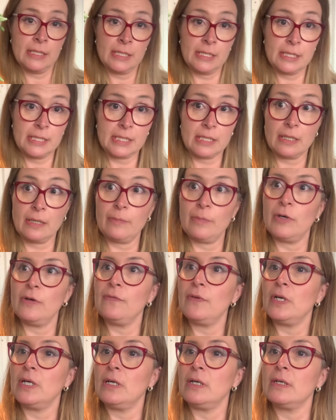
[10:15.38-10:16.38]
some of
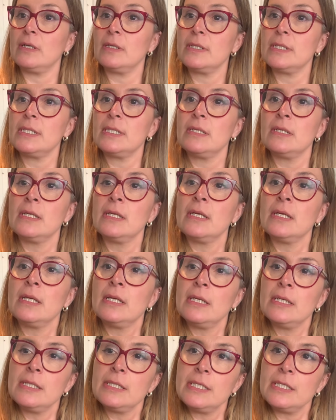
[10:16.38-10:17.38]
our
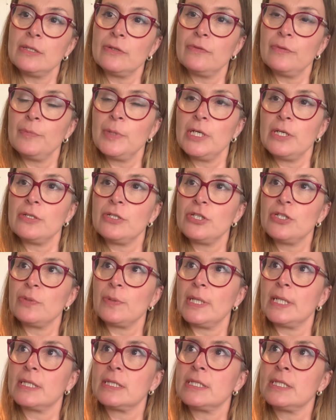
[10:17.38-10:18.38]
silver birch
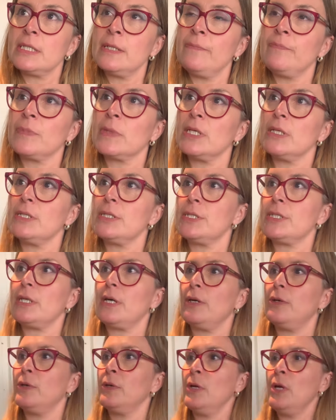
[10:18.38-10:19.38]
twigs.
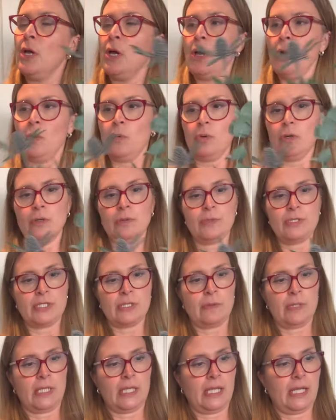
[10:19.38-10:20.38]
So what we're
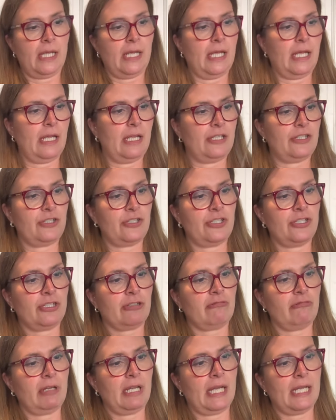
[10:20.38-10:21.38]
doing here is just
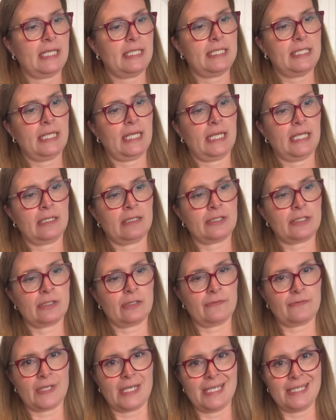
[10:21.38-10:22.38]
creating sort
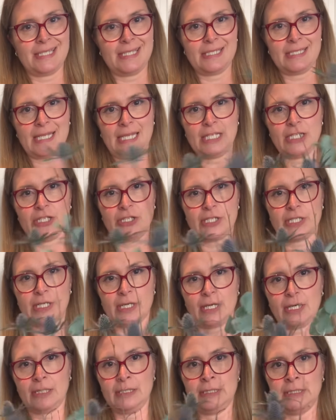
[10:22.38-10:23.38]
of a
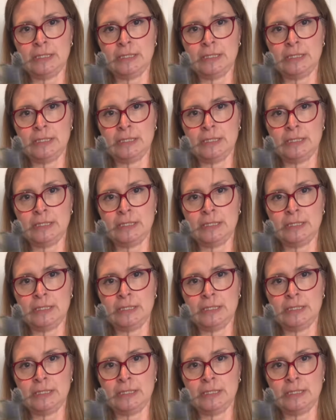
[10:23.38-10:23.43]
centre